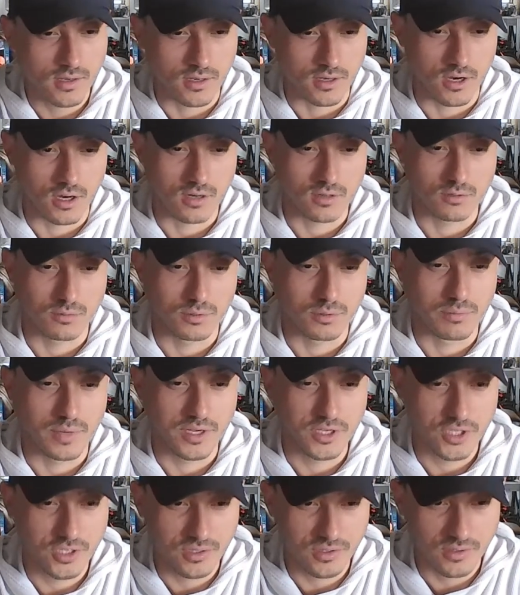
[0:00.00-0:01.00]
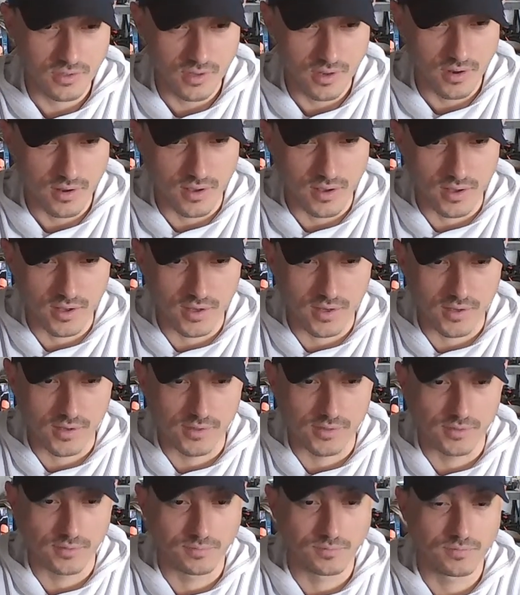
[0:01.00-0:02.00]
An honorable mention,
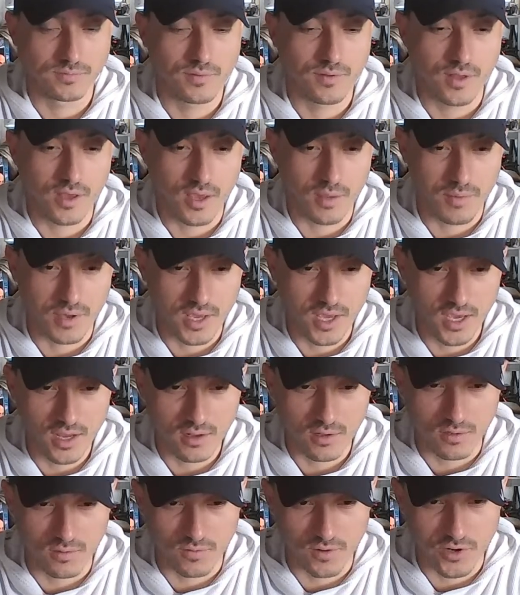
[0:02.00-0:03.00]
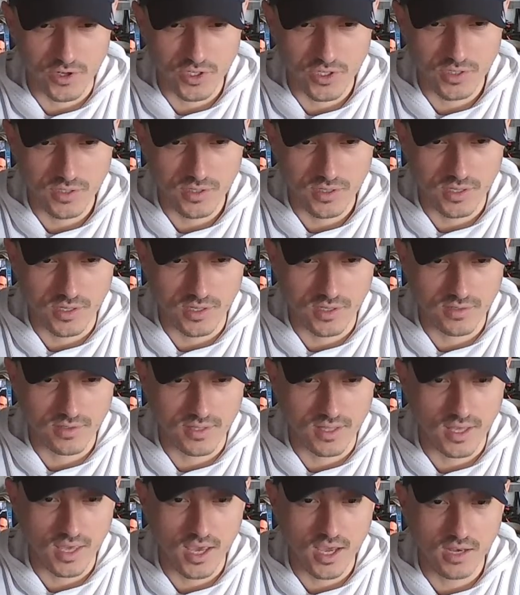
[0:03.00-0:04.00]
a mechanical version
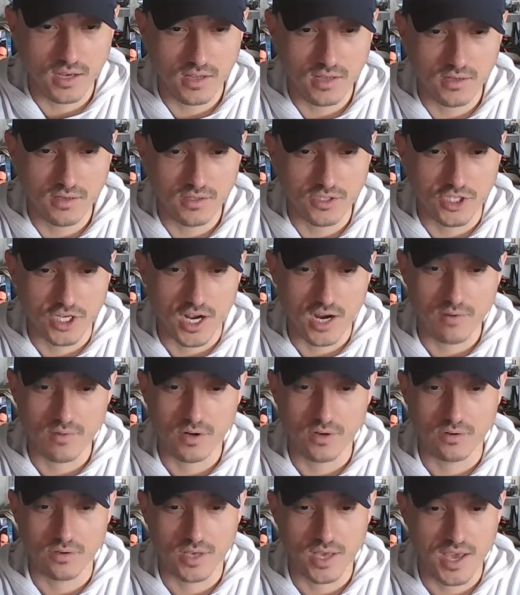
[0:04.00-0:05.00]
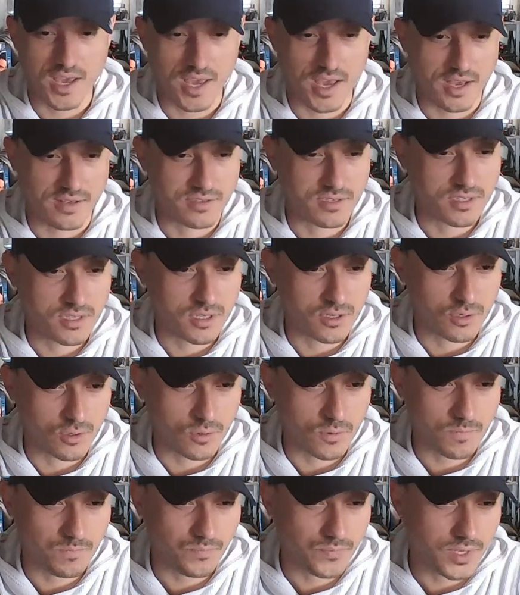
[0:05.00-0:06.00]
is the Quinton Gyro
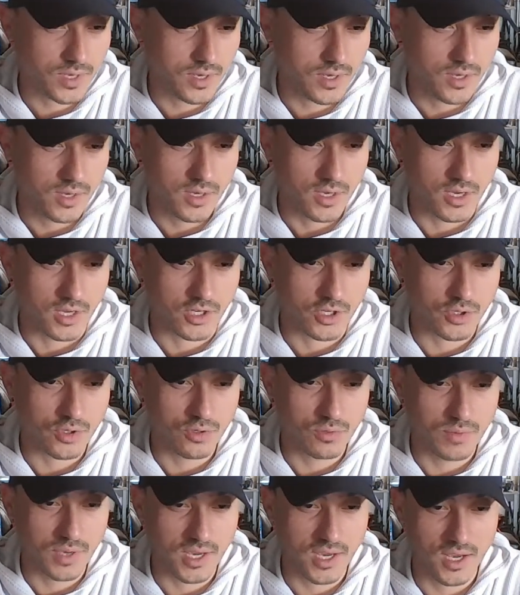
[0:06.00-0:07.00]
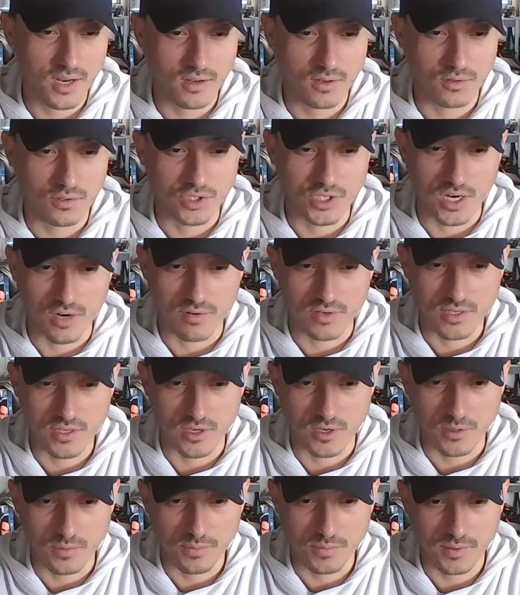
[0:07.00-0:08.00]
KS2, a true mechanical
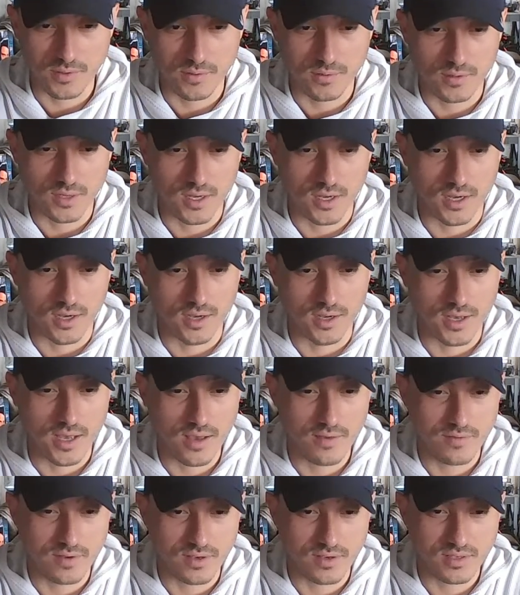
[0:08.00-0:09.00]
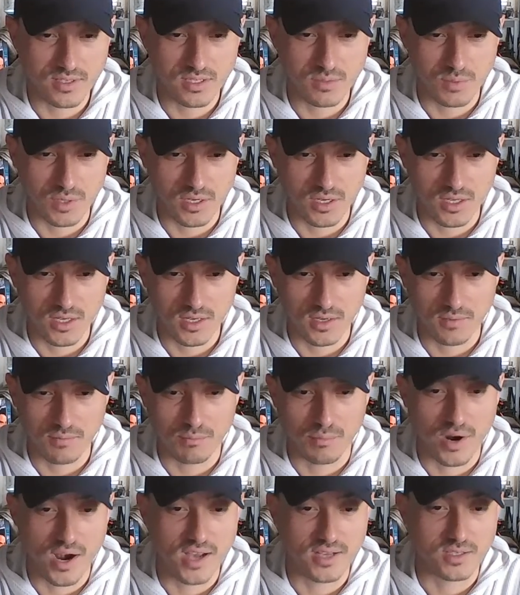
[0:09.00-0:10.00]
gyroscope, a heavy
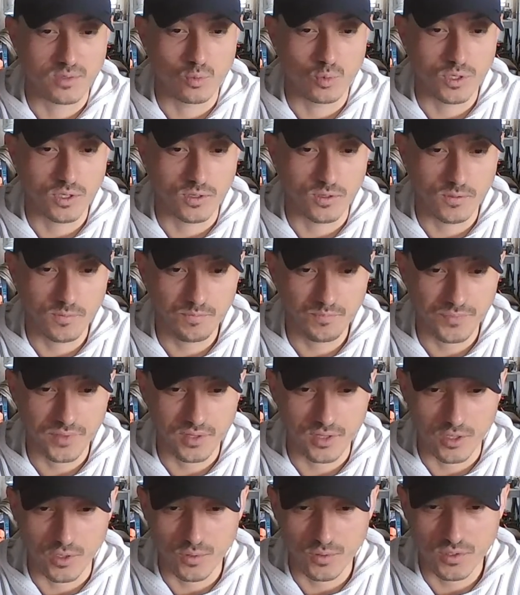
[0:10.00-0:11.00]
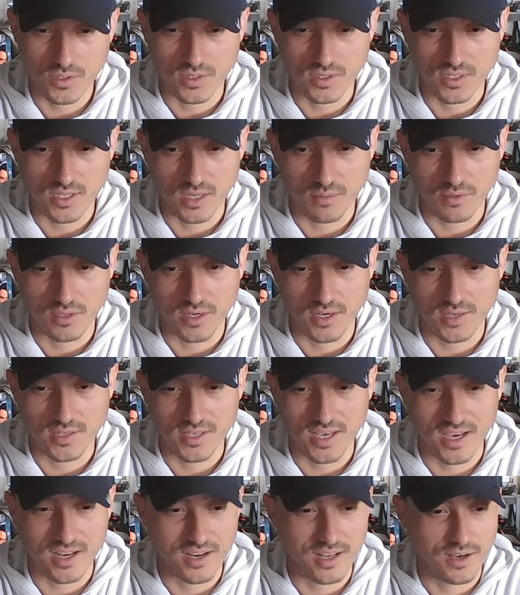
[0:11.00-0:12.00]
spinning brass wheel used to
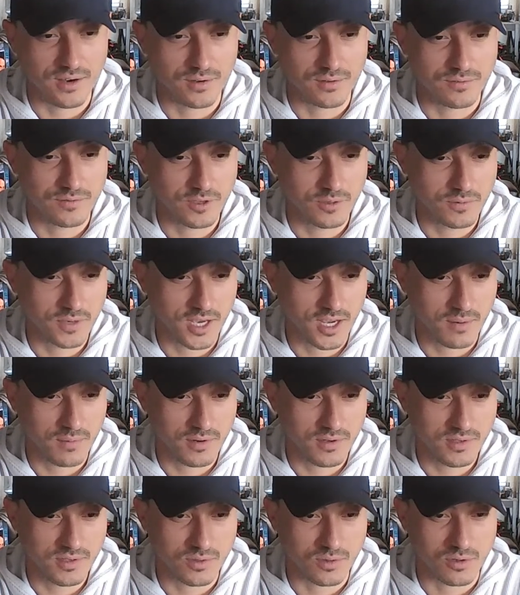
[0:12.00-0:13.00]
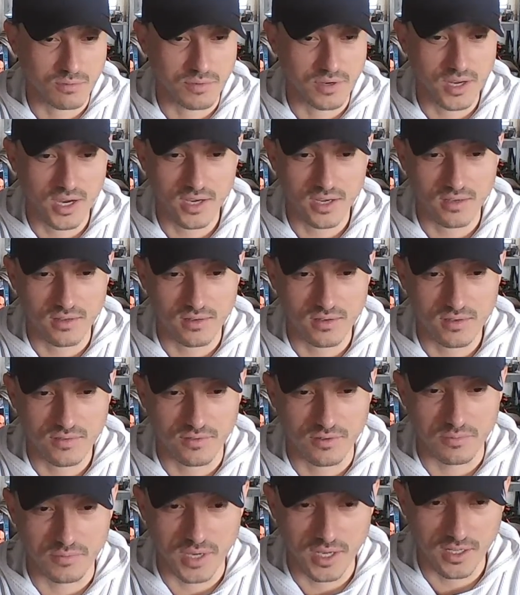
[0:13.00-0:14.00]
stabilize handheld film cameras or binoculars
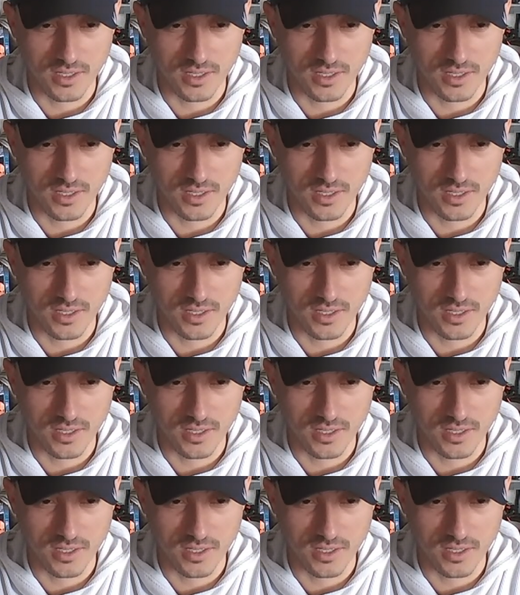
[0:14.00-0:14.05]
from